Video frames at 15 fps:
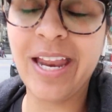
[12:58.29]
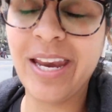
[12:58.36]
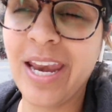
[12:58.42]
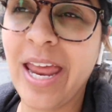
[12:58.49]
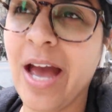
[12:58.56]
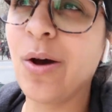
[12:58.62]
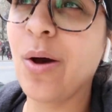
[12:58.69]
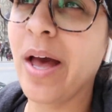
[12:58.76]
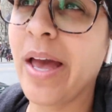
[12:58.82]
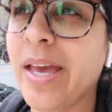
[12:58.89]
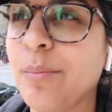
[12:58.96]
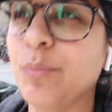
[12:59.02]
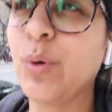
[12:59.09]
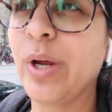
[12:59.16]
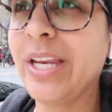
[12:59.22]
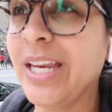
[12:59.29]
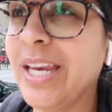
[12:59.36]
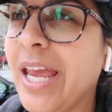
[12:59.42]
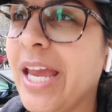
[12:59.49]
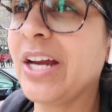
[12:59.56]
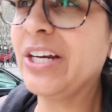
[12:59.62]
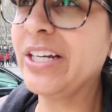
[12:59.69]
and now I am
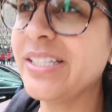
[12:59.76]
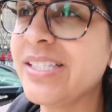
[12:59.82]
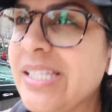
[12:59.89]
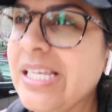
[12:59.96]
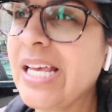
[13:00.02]
running errands.